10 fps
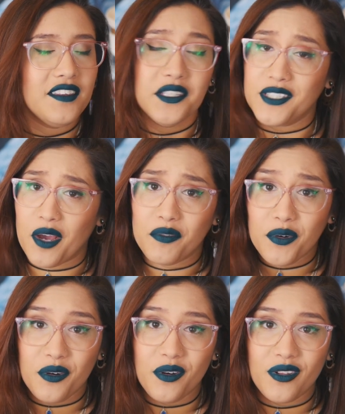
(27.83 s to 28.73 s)
the
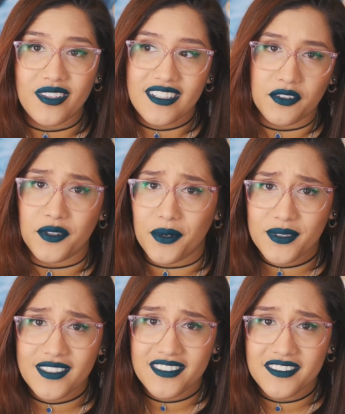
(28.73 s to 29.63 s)
devil, a
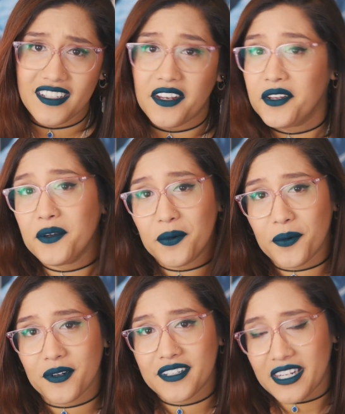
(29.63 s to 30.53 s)
goat, any
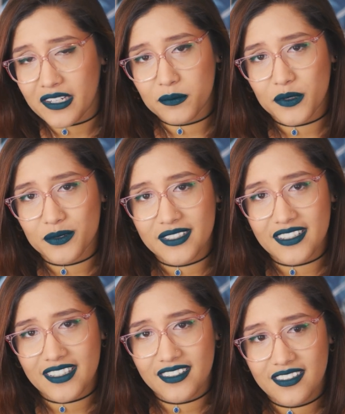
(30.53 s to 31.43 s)
horned animal
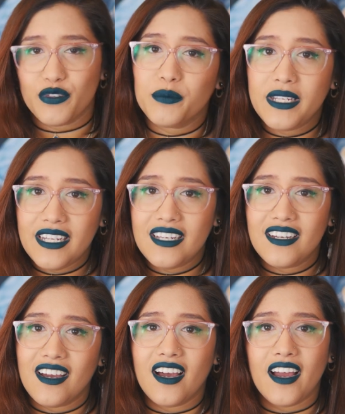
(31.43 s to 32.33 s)
really. For me,
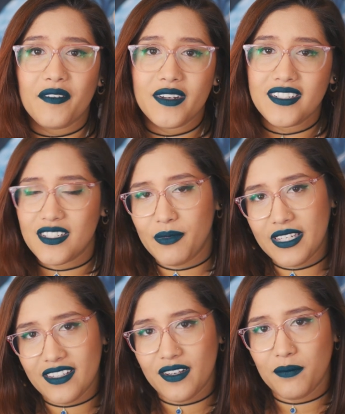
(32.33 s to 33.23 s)
I wanted to
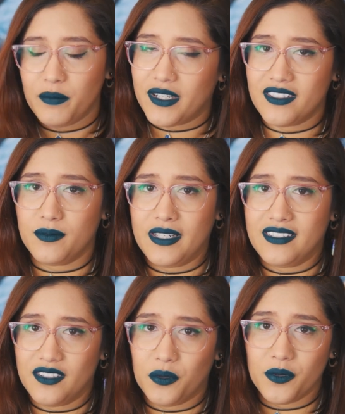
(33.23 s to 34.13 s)
make them because
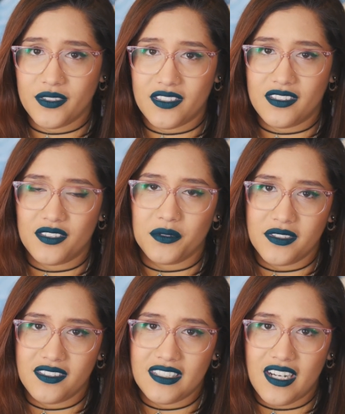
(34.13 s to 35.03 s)
my older sister
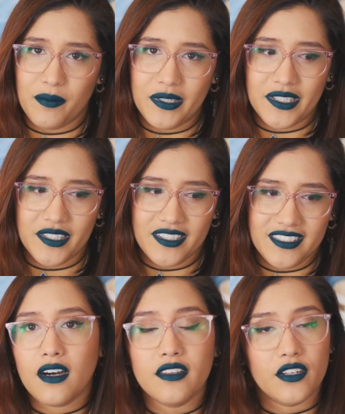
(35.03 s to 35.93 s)
recently got me hooked
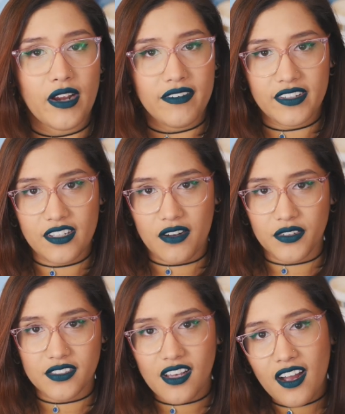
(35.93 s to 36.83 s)
on the graphic
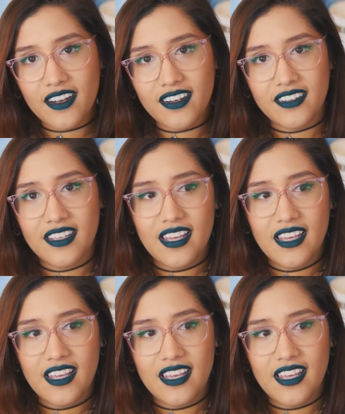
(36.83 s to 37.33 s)
novel Saga